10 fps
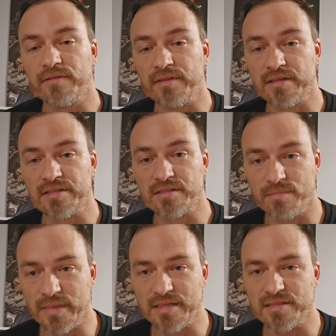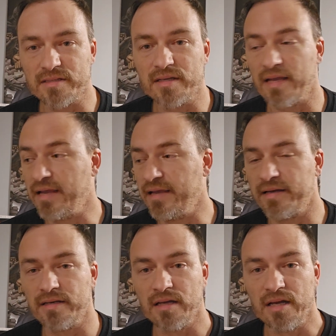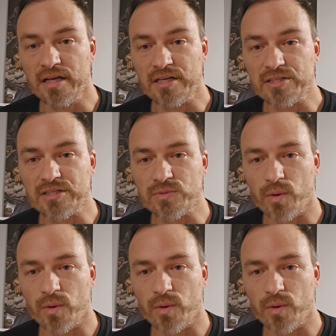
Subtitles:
This is amazing, and just